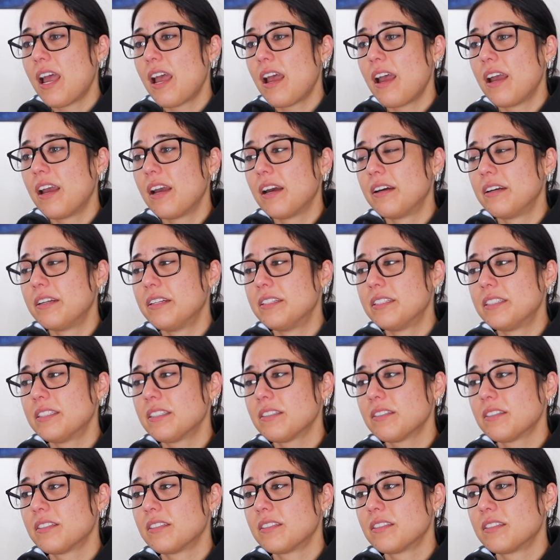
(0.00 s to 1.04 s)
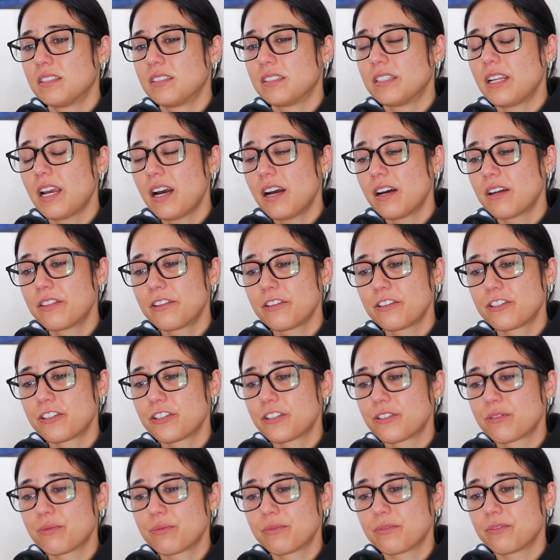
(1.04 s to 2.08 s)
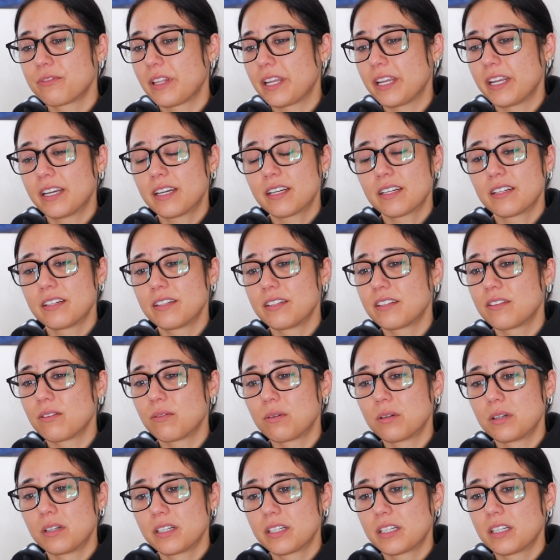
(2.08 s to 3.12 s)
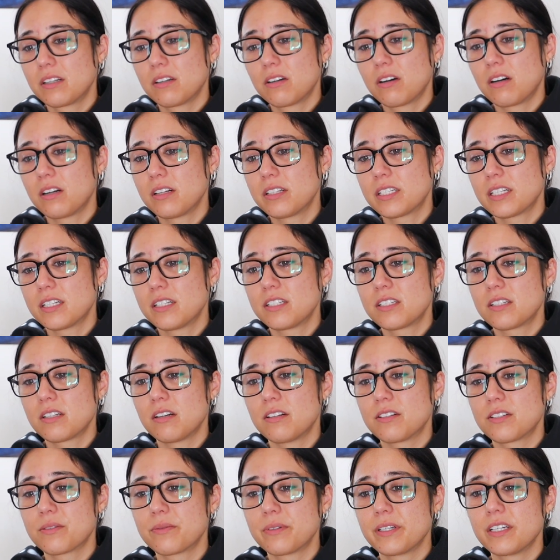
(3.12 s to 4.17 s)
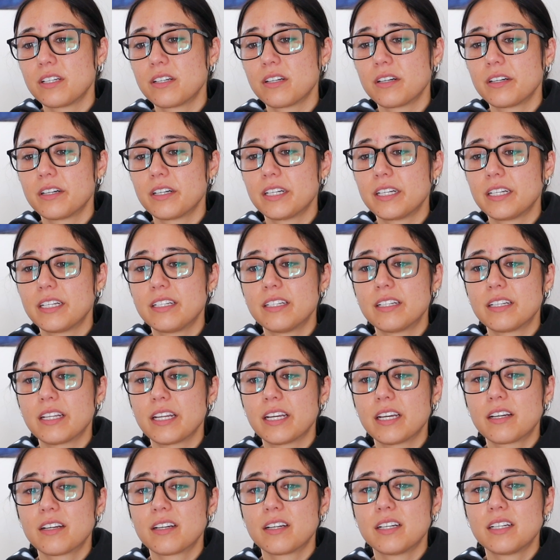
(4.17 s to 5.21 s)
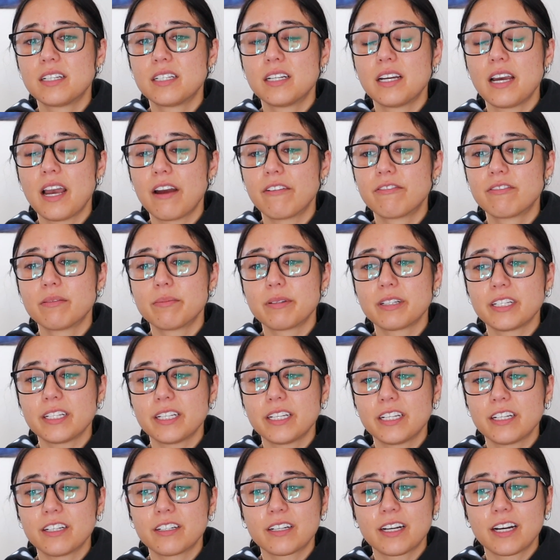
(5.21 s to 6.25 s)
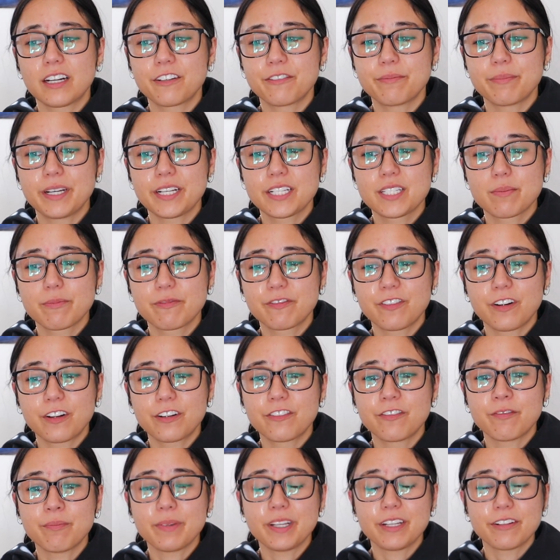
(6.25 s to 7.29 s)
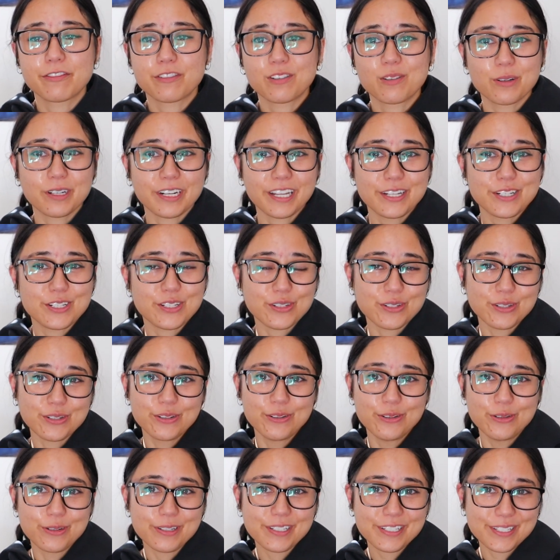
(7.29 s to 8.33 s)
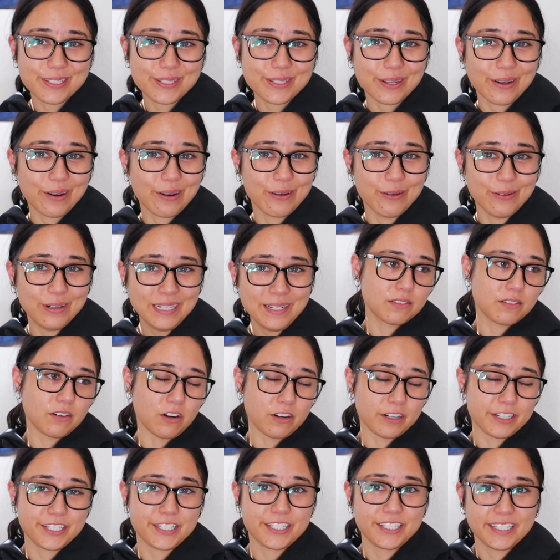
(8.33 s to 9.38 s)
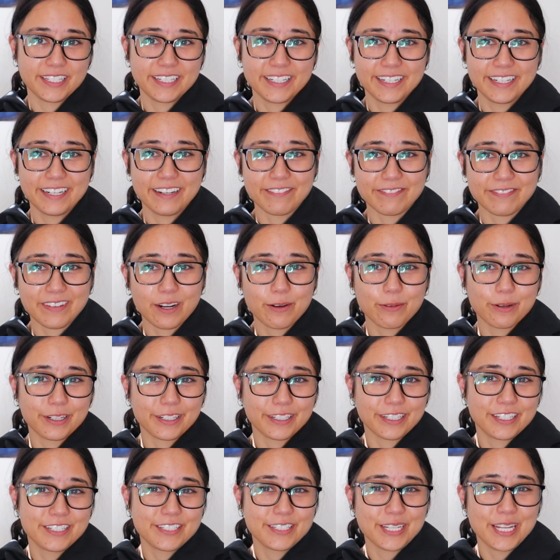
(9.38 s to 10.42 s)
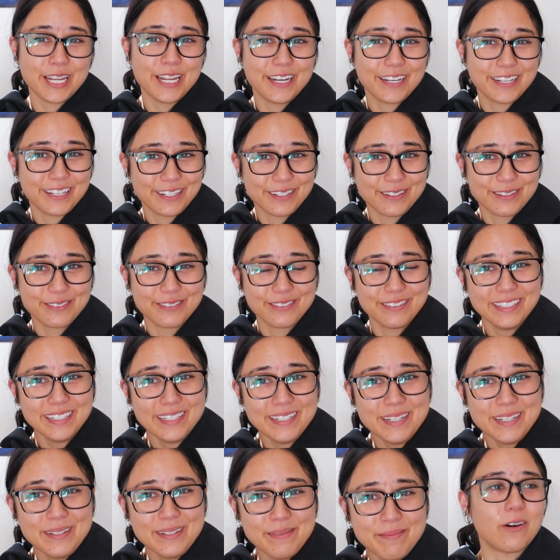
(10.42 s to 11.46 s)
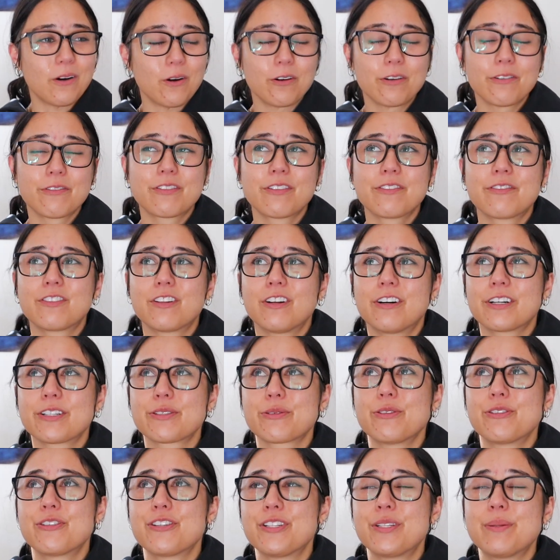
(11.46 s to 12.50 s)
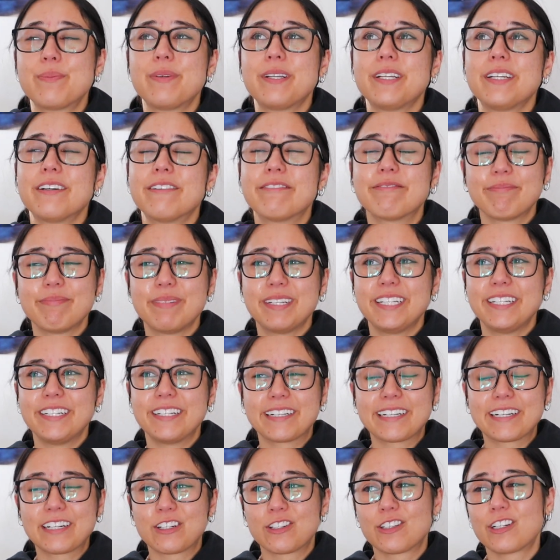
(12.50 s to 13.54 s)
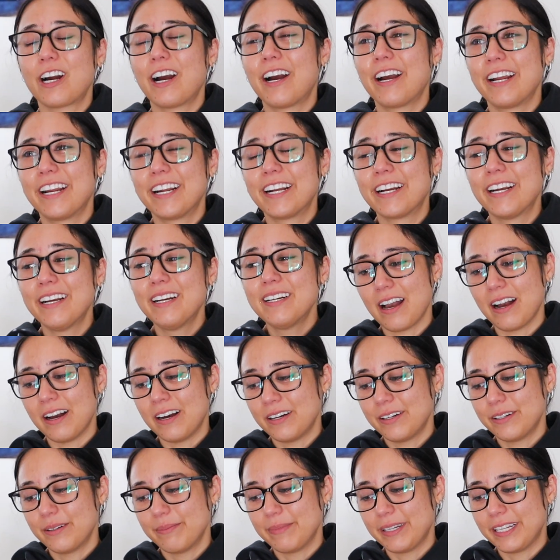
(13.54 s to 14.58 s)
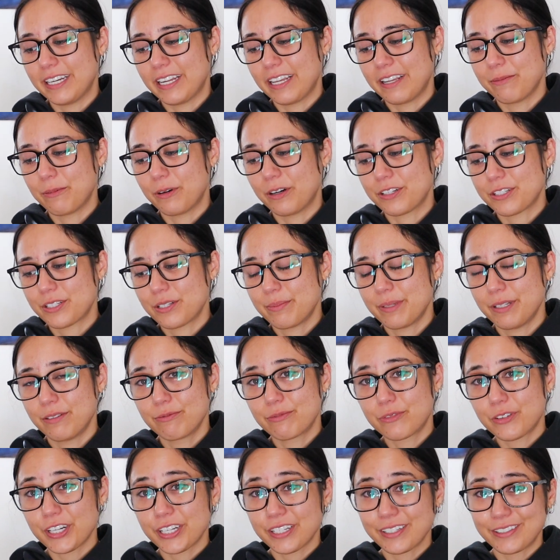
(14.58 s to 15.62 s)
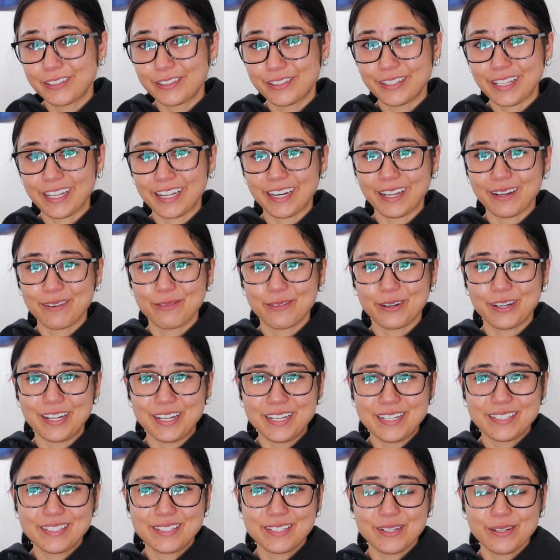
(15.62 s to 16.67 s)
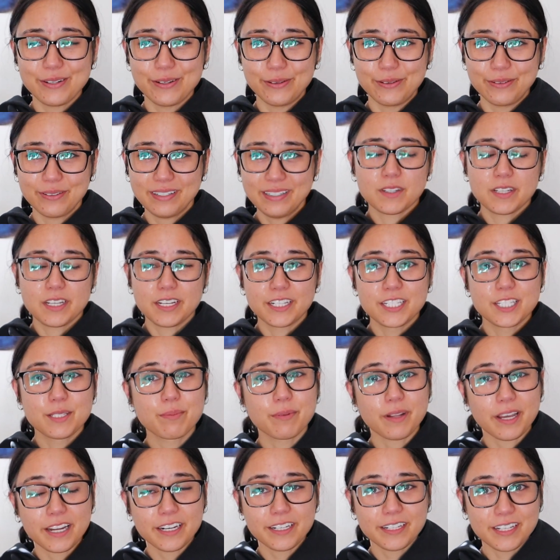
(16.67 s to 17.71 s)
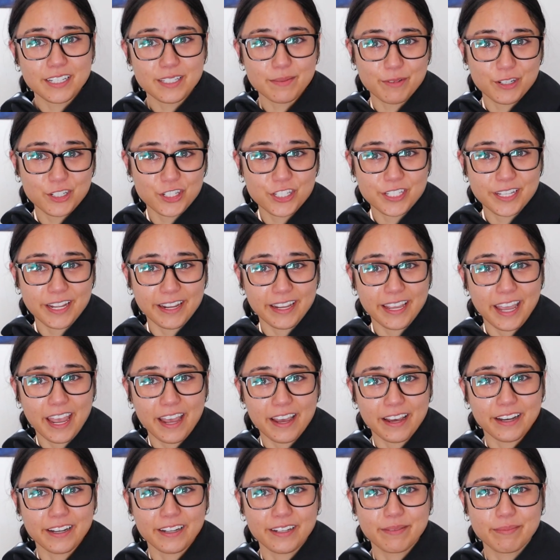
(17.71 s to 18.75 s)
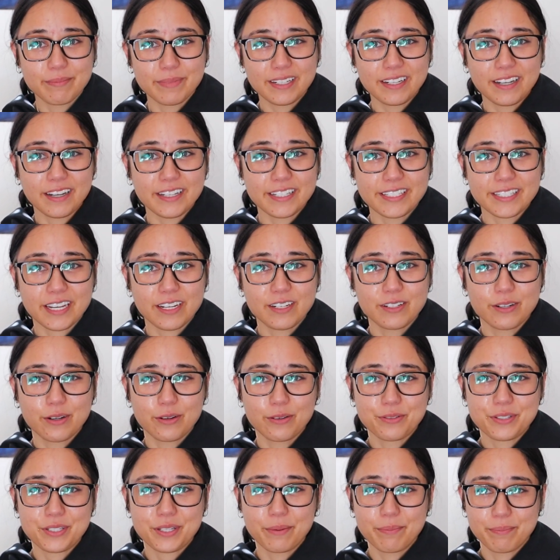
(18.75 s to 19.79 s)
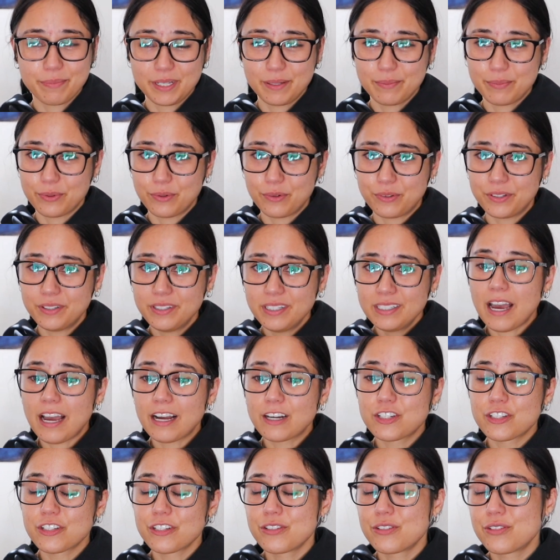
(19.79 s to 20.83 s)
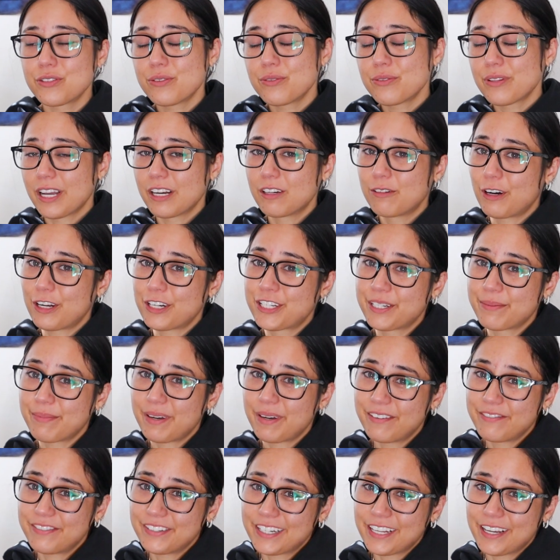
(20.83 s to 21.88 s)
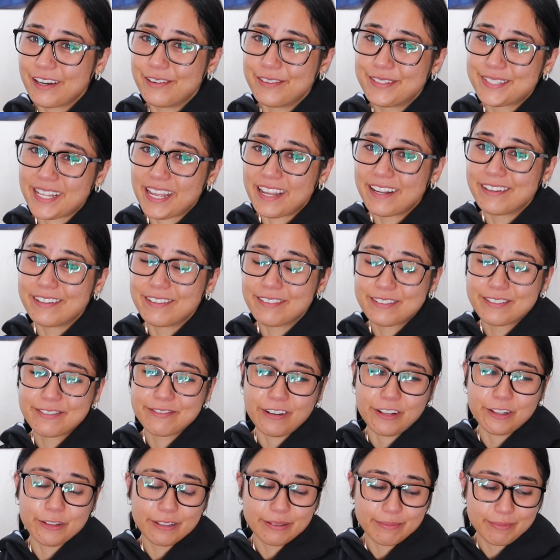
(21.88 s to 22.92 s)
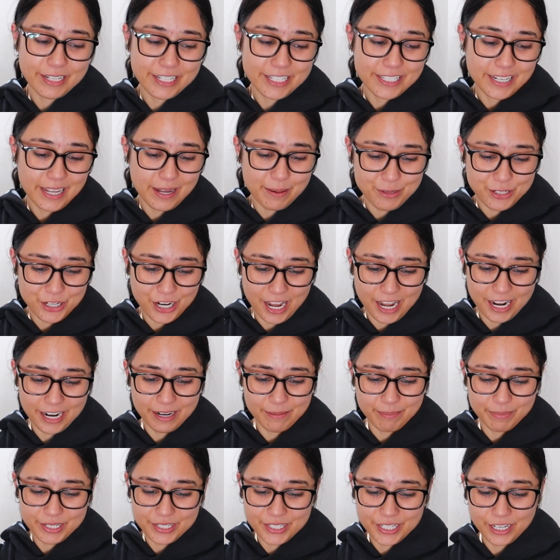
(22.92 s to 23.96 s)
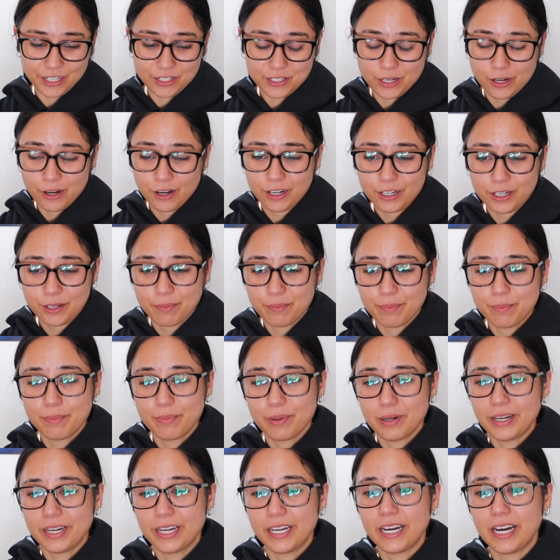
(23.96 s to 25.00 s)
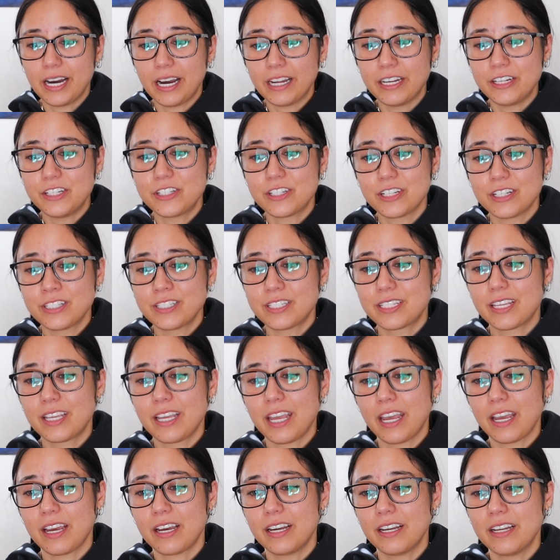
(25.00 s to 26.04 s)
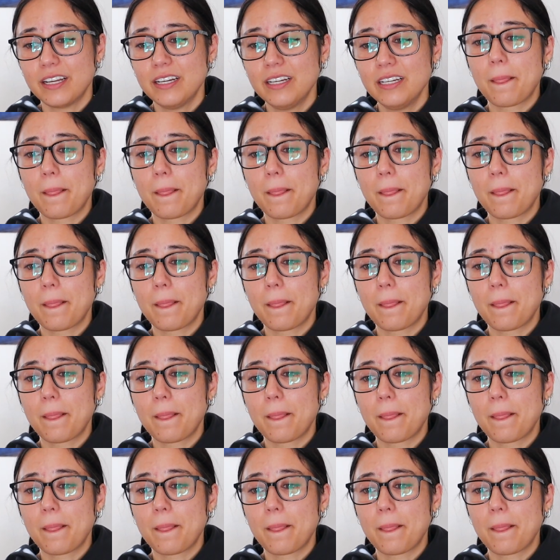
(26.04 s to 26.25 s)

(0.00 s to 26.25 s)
and, yeah, there's just, like, the Oregon content's not doing good, like, everybody here kind of makes fun of me for what I do. So honestly, if I were to continue, all of the vlogs would just be of me crying. And I want to be real and I want to explain as much as I can, because I know some people actually do like watching my videos and following my Snapchat and my TikTok, but I just can't.